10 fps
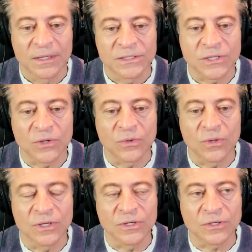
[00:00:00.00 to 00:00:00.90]

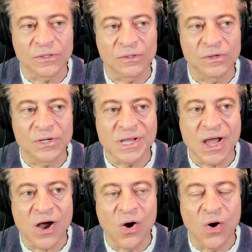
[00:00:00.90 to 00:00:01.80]
So you're
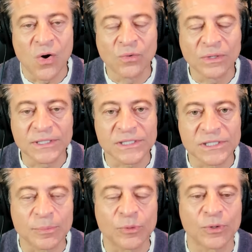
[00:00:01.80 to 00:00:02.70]
only
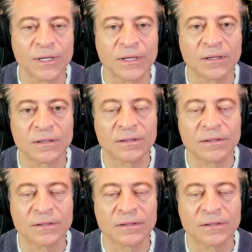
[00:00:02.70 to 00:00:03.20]
supporting